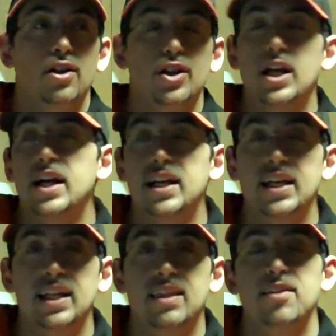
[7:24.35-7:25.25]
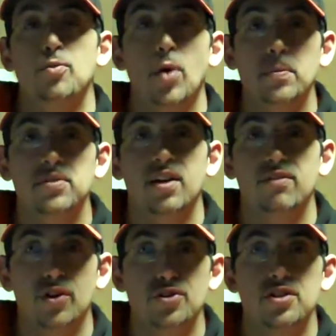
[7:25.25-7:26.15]
you're not going to get the website
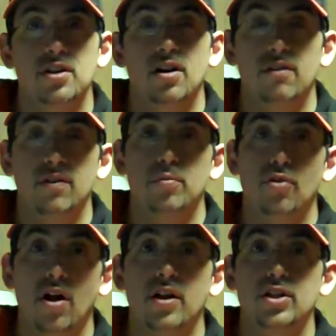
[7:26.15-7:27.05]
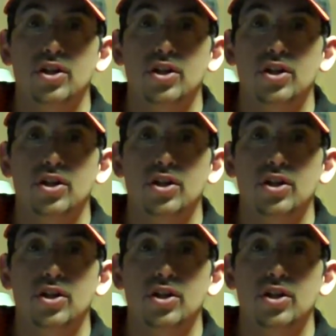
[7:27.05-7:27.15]
version of a product.